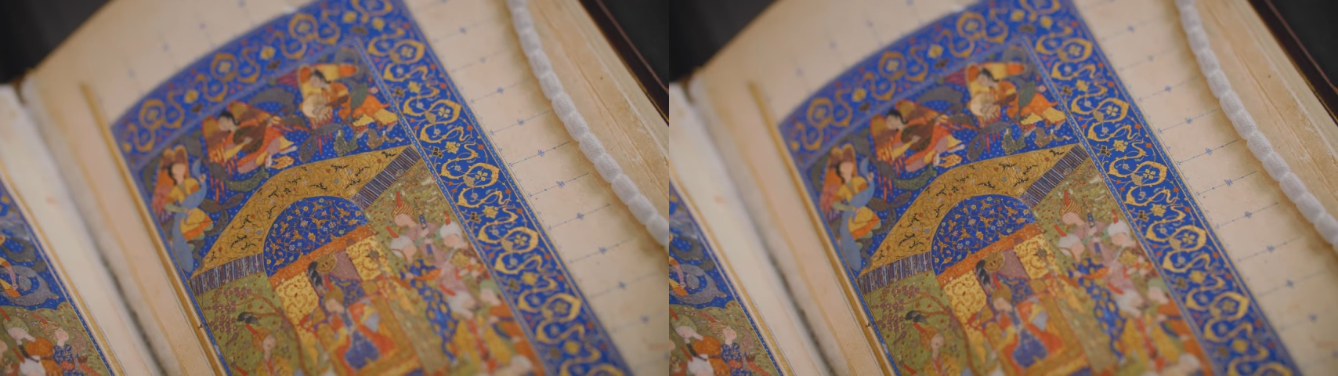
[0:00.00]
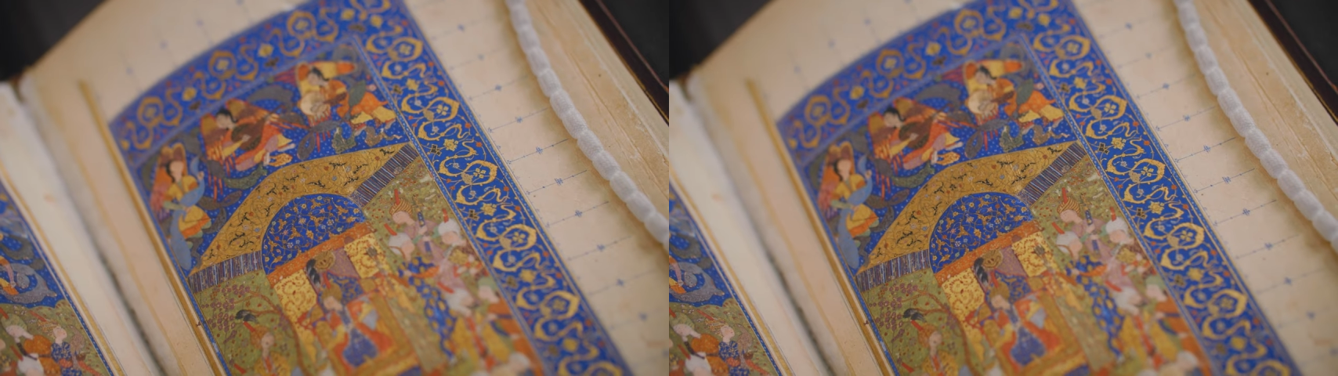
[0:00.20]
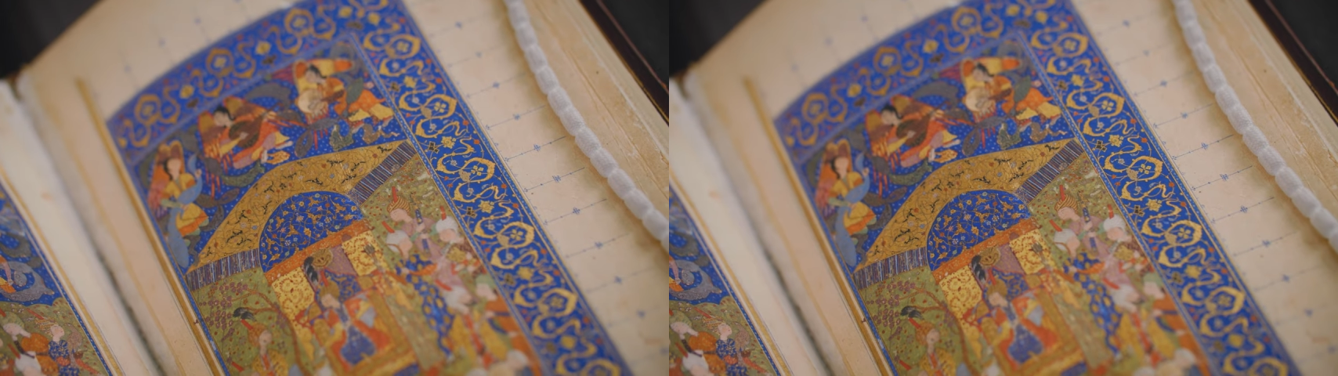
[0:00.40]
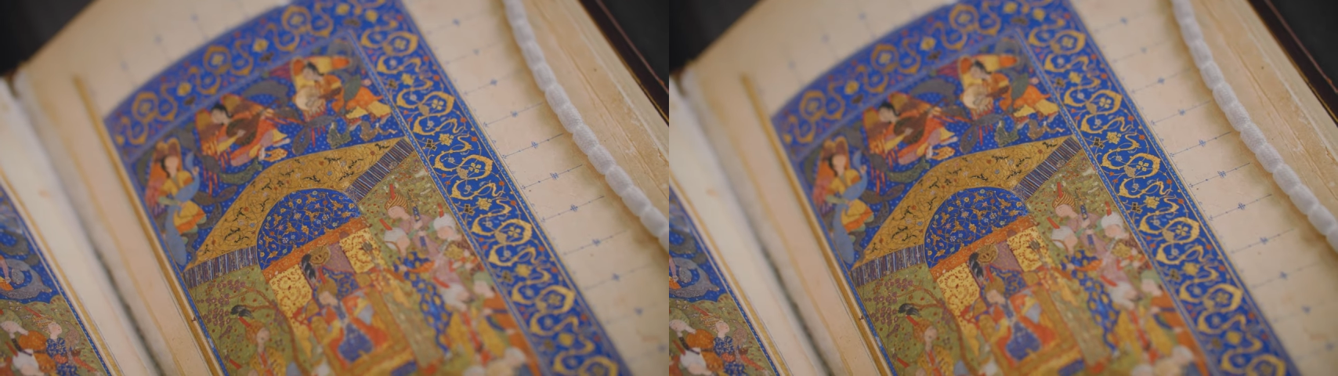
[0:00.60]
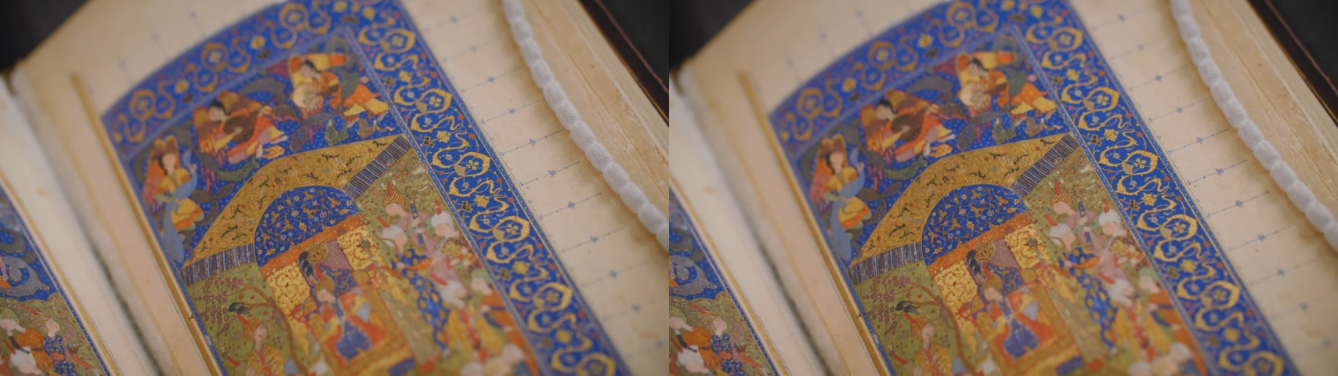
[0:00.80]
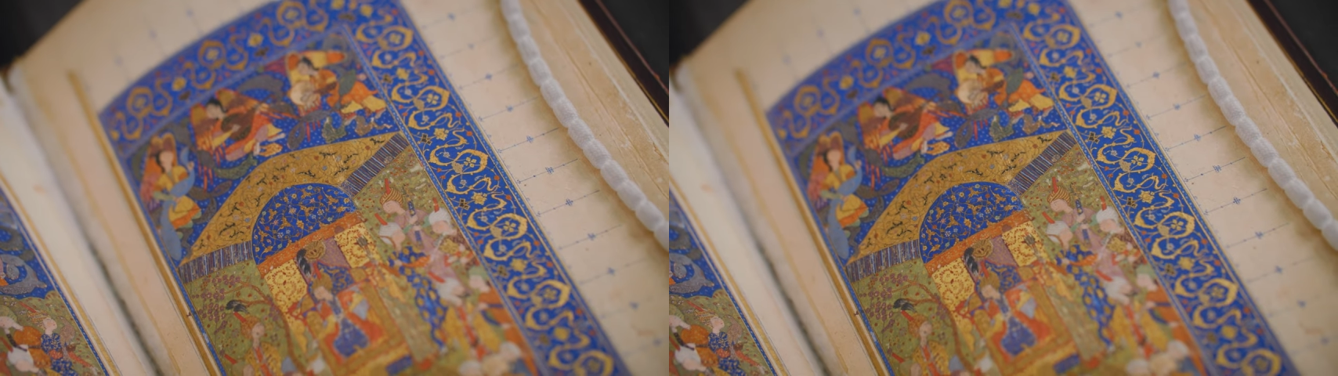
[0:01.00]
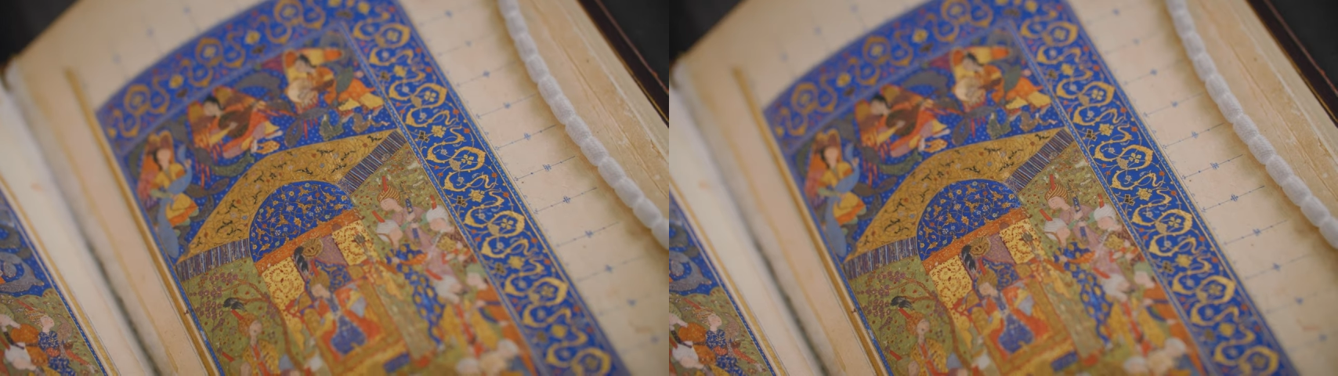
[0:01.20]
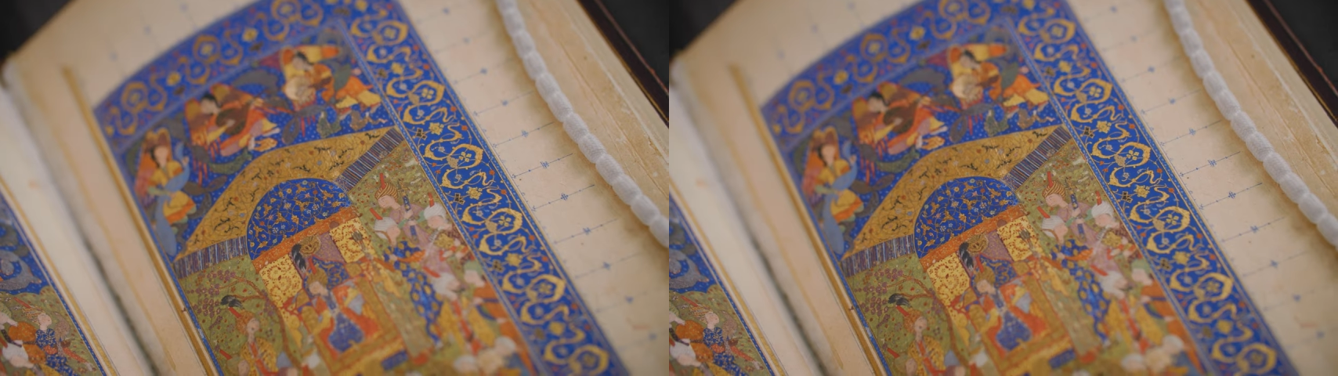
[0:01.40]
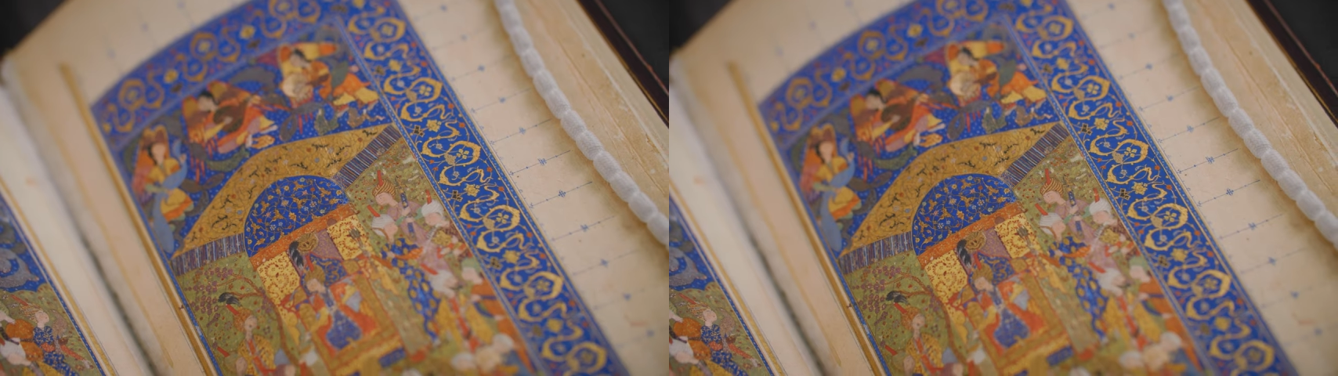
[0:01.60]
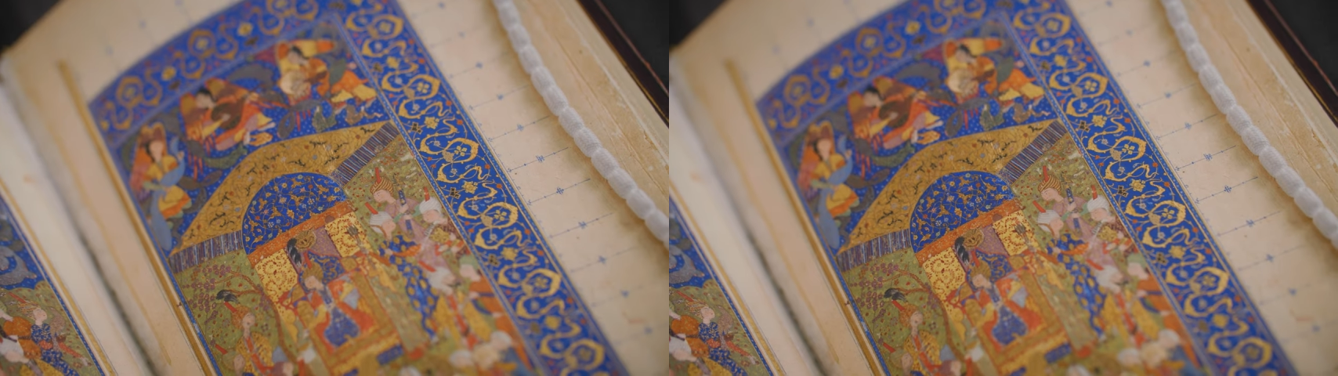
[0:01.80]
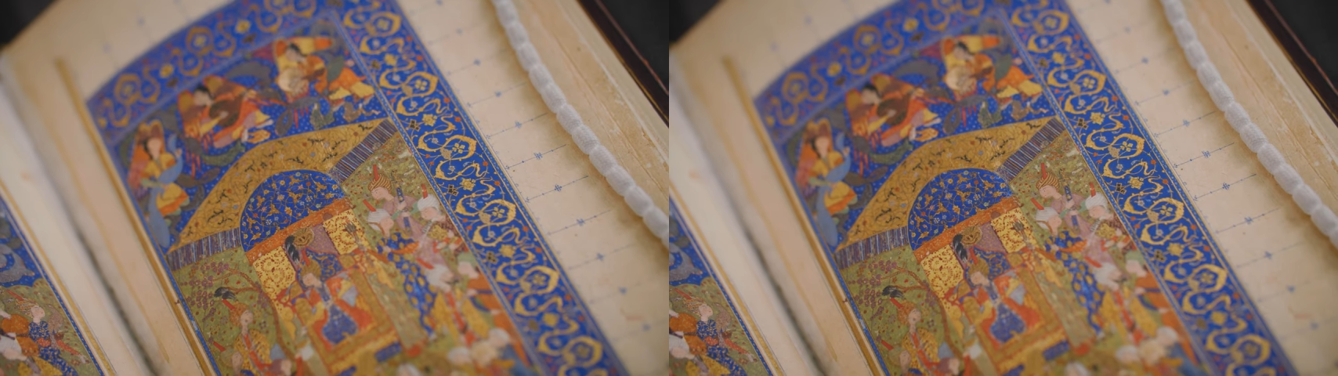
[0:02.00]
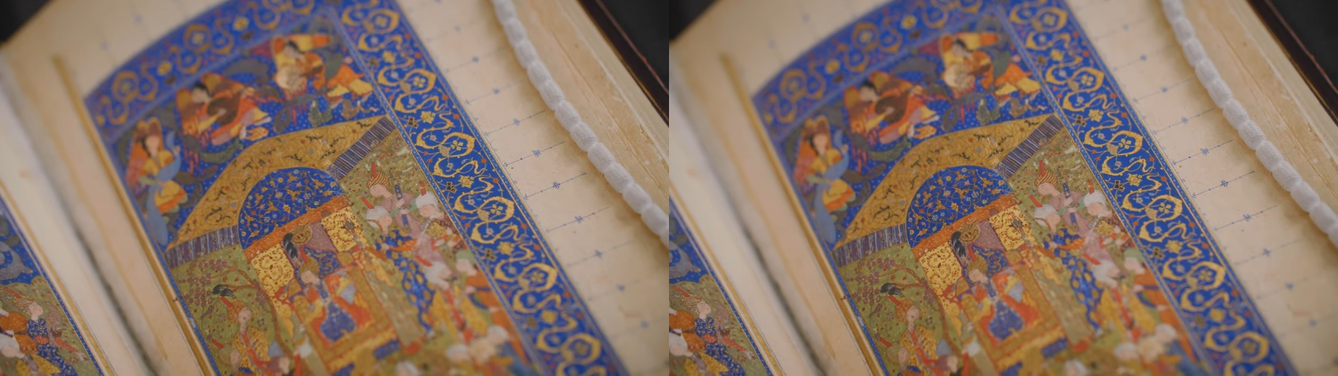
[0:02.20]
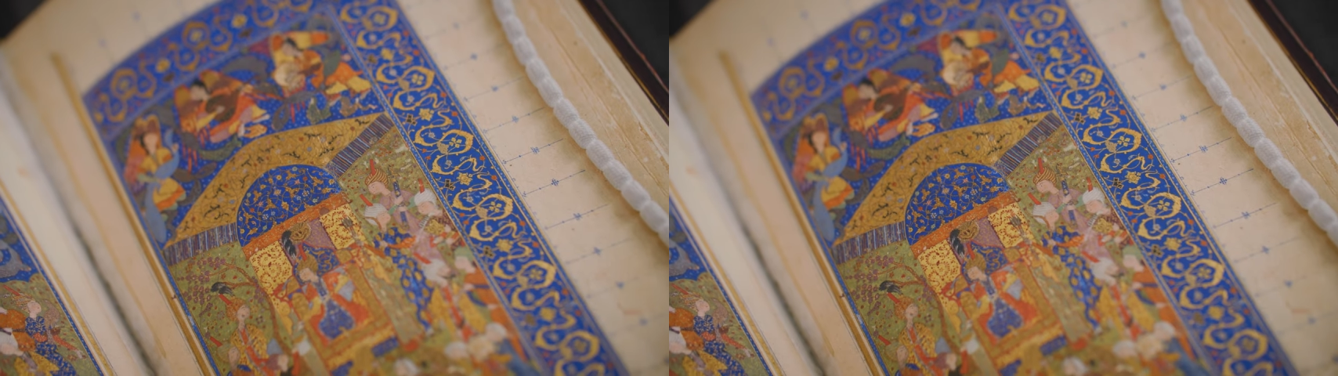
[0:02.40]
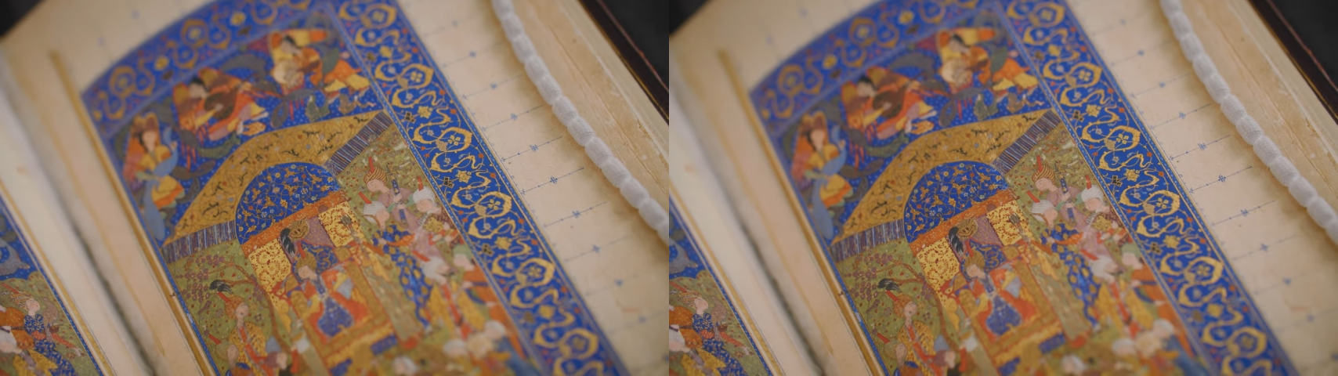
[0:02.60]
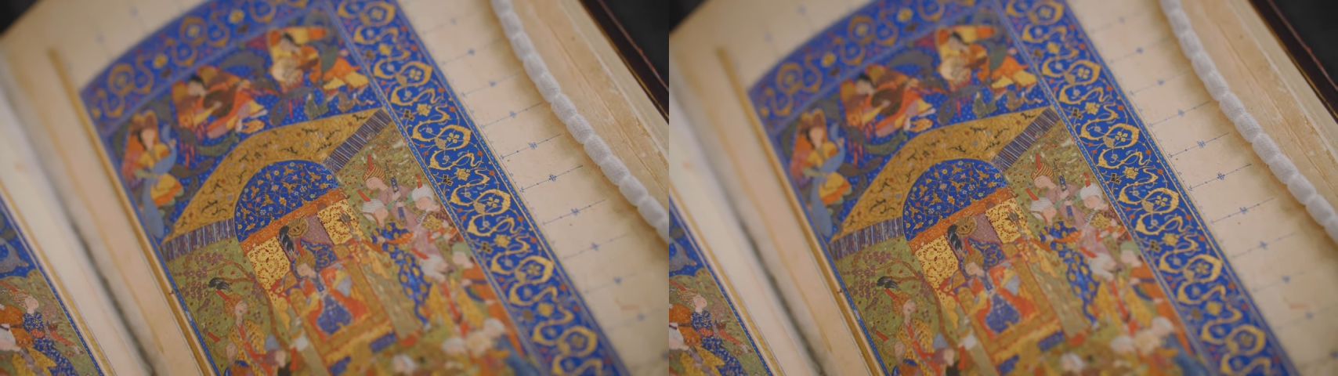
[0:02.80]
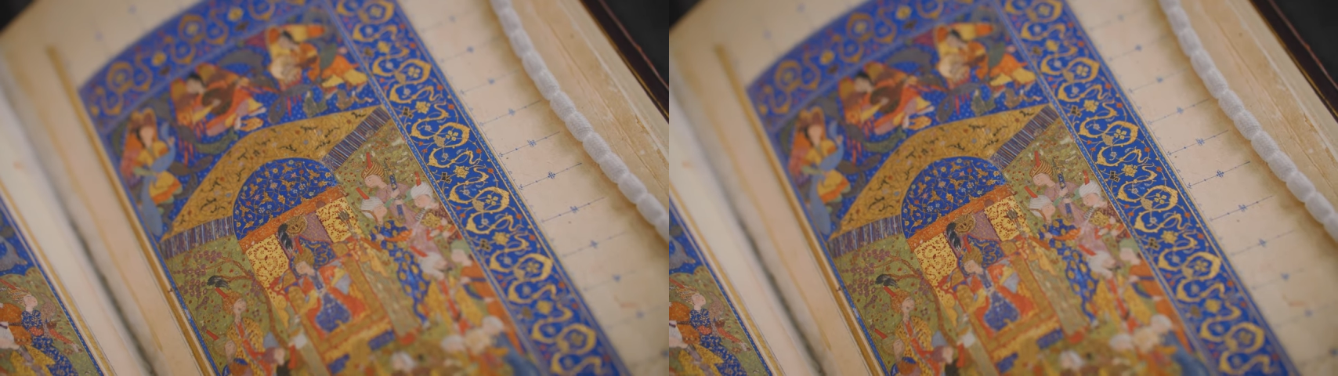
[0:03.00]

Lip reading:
(no speaker visible)